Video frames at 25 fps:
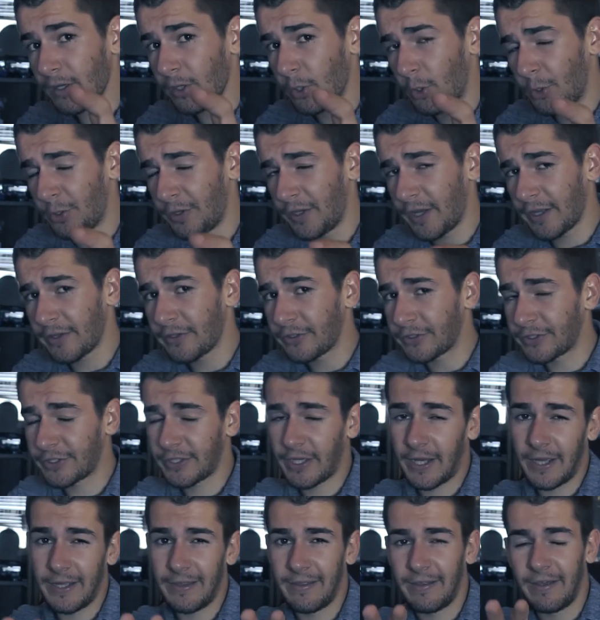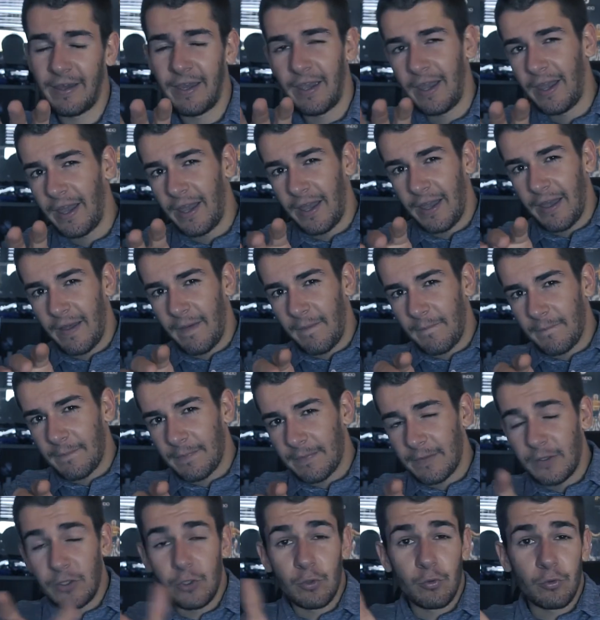On the other side,
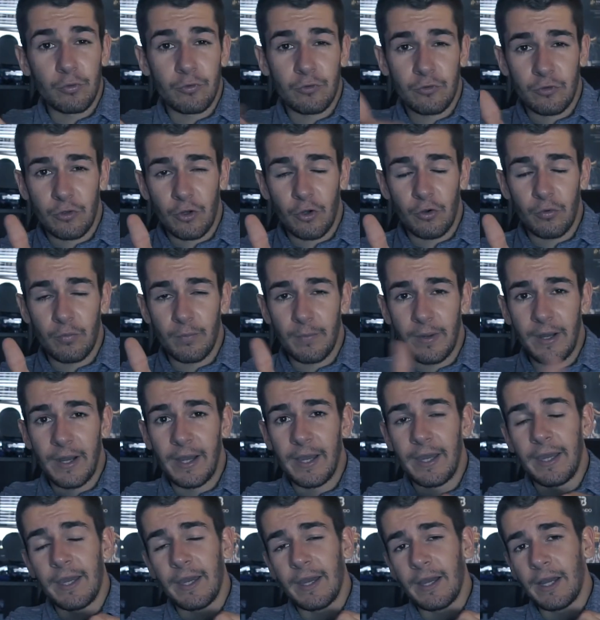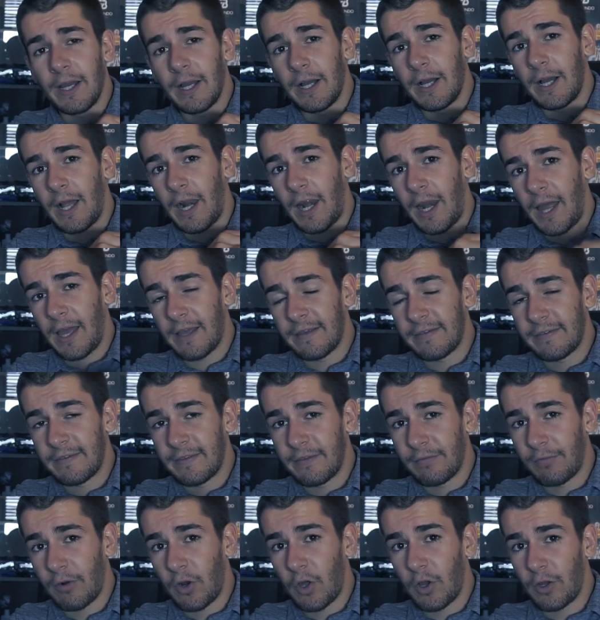you saw my
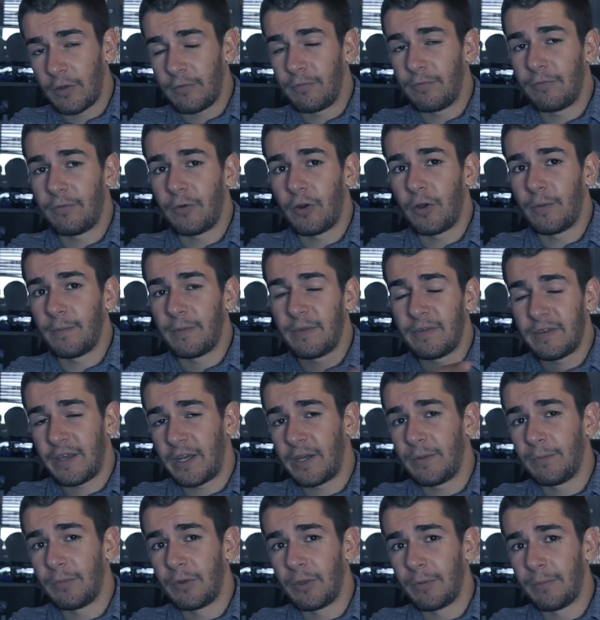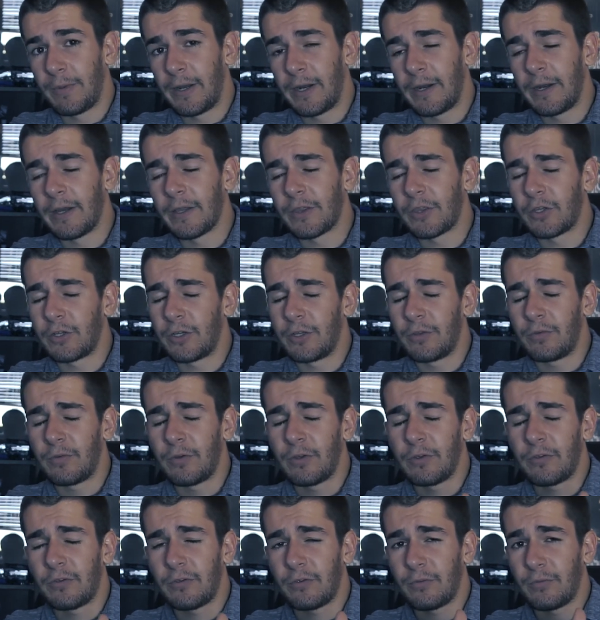last vlog from Caribel Marathon. It
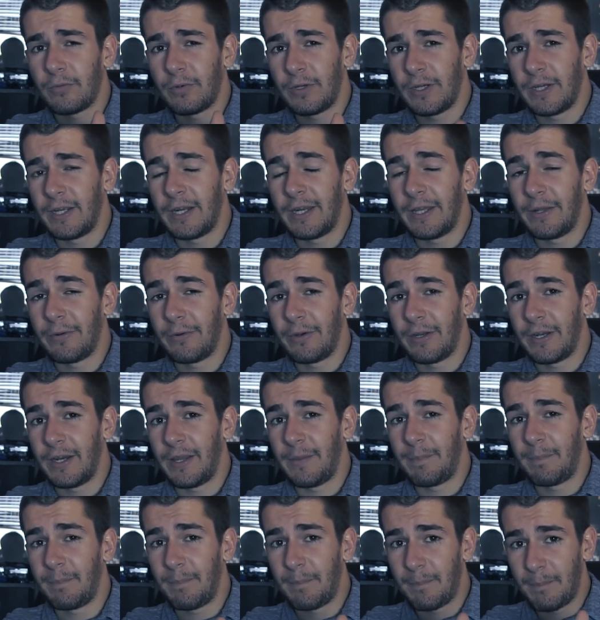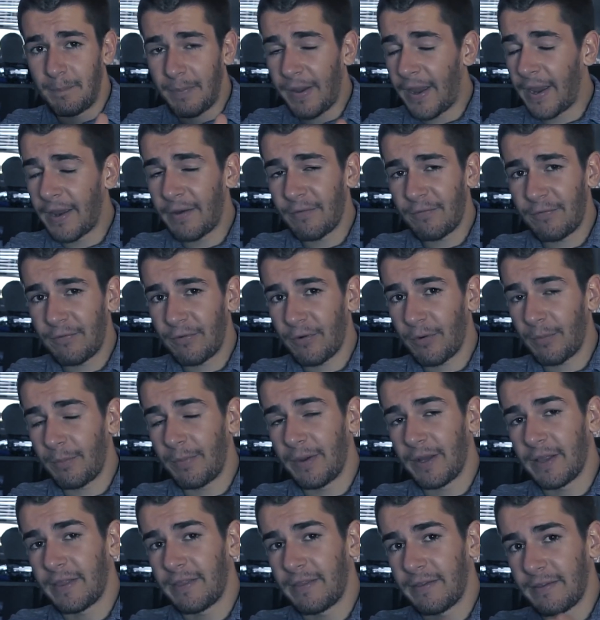was really painful,
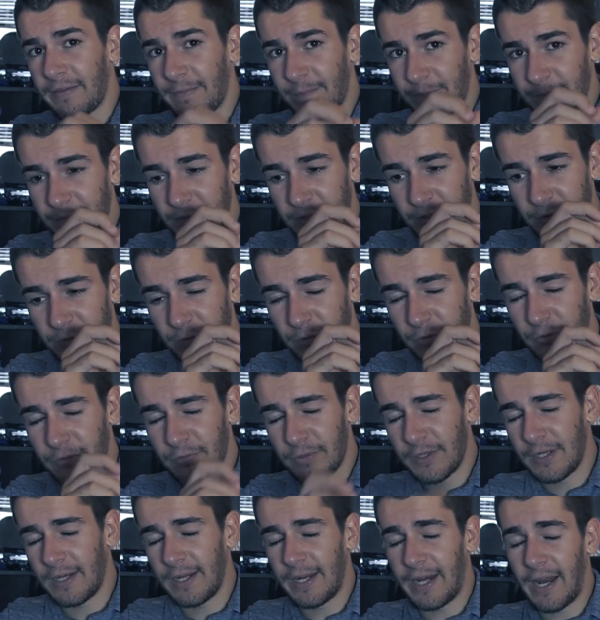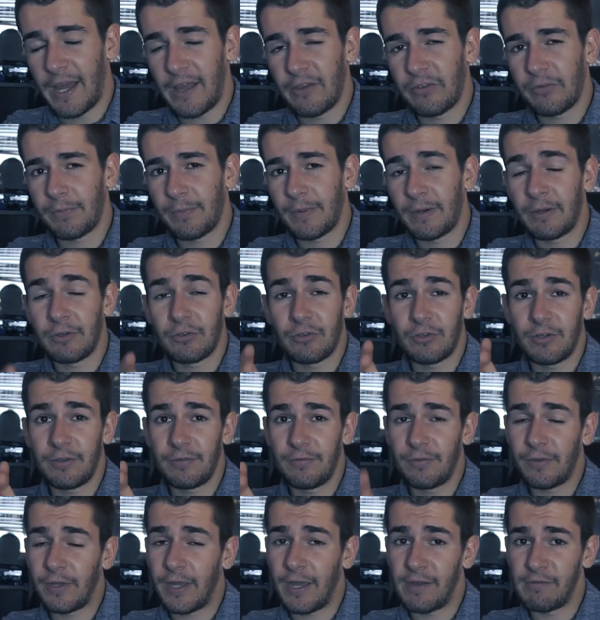but it was really nice marathon.
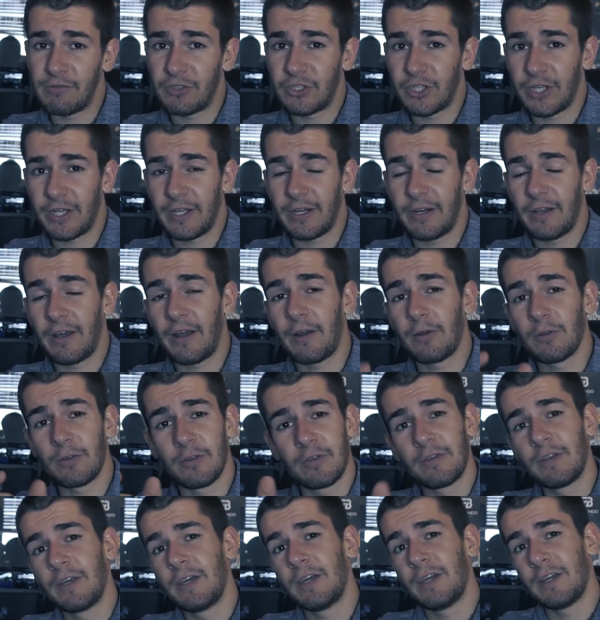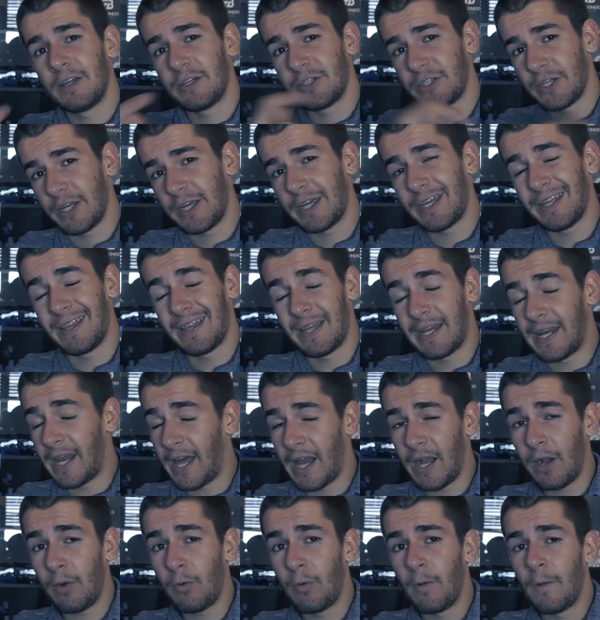If you haven't checked it out, check it
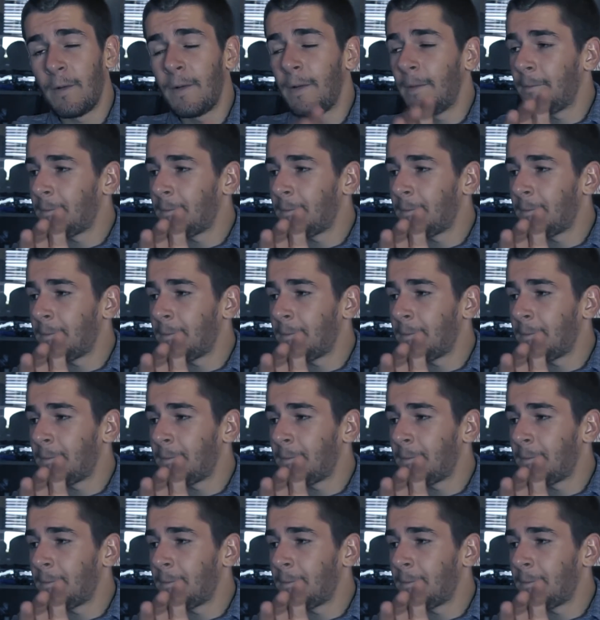now.